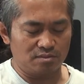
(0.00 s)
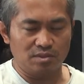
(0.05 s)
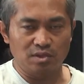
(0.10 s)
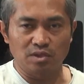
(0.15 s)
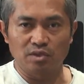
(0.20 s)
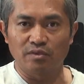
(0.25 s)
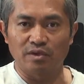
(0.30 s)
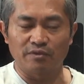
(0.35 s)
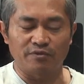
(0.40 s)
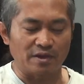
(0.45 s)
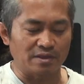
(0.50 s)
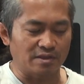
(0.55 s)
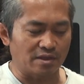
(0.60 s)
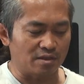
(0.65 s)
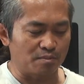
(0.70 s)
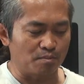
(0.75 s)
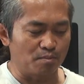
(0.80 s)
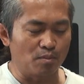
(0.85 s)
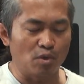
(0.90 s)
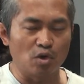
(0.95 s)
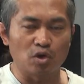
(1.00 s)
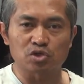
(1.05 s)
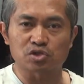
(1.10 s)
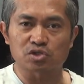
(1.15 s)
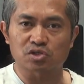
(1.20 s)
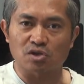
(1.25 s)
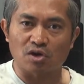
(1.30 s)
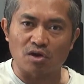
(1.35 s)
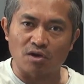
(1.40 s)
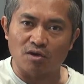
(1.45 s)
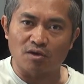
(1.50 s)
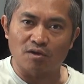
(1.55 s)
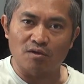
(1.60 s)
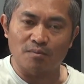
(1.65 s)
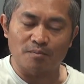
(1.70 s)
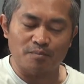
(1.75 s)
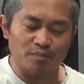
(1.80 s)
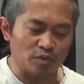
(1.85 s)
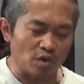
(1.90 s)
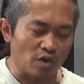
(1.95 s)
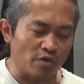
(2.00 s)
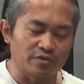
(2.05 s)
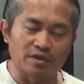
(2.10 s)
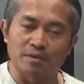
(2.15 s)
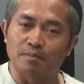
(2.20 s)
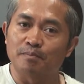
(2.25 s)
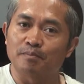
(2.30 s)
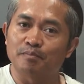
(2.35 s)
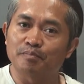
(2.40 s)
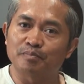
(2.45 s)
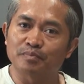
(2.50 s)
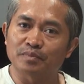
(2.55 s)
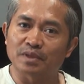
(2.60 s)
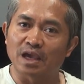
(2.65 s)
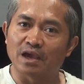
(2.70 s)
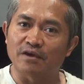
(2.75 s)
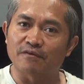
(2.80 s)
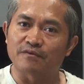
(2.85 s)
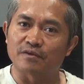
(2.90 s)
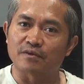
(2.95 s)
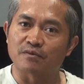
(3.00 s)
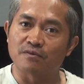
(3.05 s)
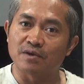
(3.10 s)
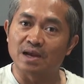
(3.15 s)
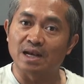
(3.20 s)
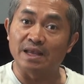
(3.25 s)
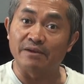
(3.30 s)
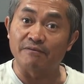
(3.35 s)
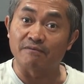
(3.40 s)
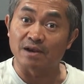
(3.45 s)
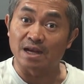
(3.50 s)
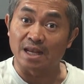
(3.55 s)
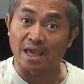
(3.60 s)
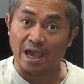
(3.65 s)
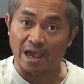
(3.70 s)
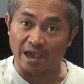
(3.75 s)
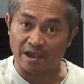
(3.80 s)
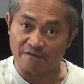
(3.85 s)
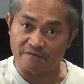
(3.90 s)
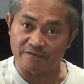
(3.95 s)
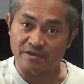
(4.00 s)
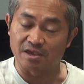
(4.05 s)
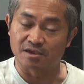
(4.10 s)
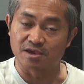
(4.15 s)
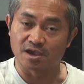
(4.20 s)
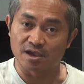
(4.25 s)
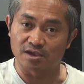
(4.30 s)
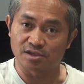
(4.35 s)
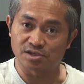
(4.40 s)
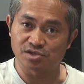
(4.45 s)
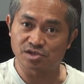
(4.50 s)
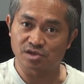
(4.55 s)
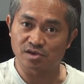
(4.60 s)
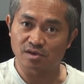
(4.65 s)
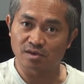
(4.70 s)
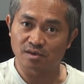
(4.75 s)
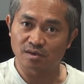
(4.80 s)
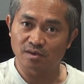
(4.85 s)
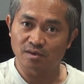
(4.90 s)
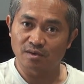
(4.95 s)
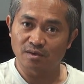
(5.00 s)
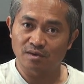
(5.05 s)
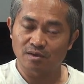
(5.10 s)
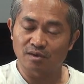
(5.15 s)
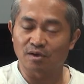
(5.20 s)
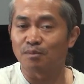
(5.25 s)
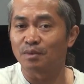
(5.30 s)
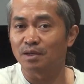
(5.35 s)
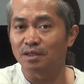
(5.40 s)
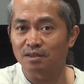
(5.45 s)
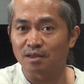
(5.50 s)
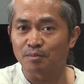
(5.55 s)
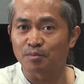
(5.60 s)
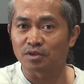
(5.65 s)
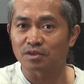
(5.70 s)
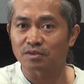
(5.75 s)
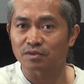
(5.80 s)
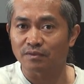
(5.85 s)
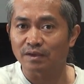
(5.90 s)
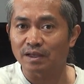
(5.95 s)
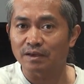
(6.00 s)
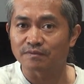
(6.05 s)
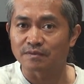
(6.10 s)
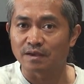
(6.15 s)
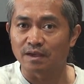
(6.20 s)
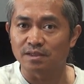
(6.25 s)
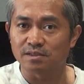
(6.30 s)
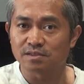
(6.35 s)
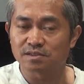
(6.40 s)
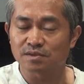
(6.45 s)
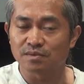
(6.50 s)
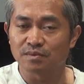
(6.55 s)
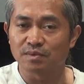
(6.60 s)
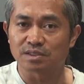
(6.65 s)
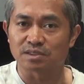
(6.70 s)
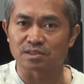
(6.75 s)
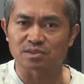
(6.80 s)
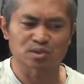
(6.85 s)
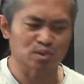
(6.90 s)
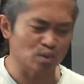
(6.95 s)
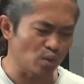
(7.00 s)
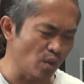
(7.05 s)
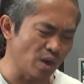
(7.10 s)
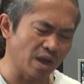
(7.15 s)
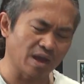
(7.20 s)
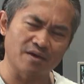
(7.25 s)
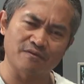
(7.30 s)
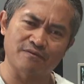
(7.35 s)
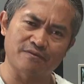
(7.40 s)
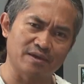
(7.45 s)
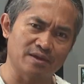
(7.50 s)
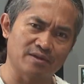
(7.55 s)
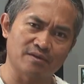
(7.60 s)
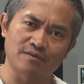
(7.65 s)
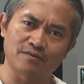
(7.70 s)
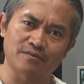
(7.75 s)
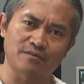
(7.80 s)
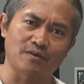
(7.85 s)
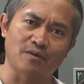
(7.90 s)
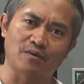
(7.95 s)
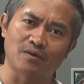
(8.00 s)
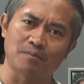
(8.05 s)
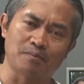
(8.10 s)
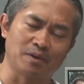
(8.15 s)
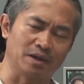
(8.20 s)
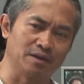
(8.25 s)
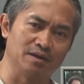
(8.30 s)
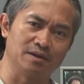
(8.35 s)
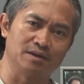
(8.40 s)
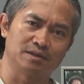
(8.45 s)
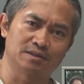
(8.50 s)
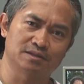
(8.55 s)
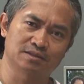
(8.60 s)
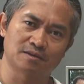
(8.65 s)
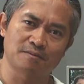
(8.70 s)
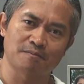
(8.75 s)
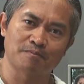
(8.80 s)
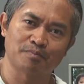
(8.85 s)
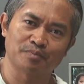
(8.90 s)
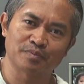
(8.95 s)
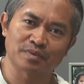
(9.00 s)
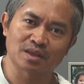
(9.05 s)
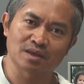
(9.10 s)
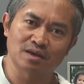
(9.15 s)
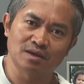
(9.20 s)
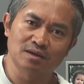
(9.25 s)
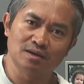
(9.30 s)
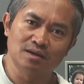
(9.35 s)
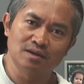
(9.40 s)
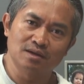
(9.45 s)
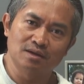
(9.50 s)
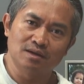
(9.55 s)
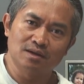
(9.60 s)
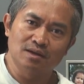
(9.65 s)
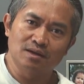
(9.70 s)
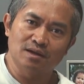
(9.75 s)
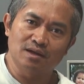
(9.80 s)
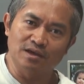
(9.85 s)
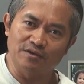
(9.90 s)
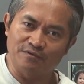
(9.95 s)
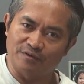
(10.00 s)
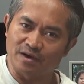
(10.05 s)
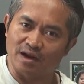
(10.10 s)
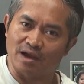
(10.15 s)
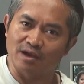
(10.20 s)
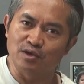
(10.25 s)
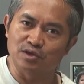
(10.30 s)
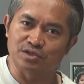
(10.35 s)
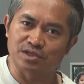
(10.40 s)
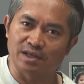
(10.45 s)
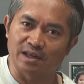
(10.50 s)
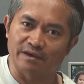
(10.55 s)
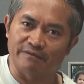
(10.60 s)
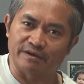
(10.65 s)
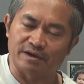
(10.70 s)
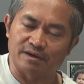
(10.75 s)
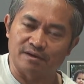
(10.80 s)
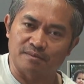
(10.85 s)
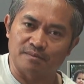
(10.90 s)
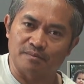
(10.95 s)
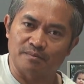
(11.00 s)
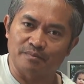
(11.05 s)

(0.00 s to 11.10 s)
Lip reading: you will find that most of them have really heavy gauge. Normally they put 12 gauge, which is too heavy for beginners. Even I use 11.